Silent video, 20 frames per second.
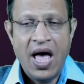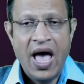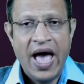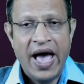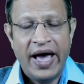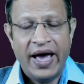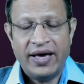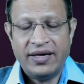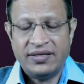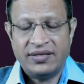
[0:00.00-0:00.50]

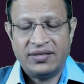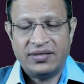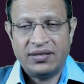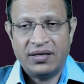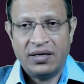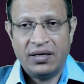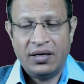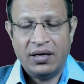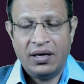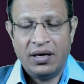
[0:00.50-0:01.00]
As
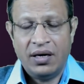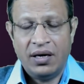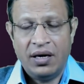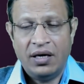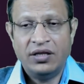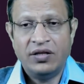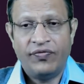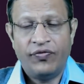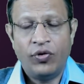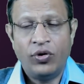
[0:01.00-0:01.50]
in
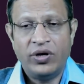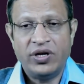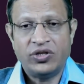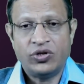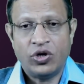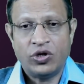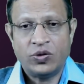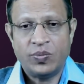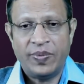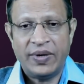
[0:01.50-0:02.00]
the Fortis
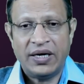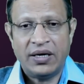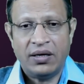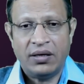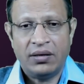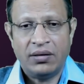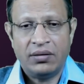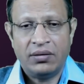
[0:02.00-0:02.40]
Hospital,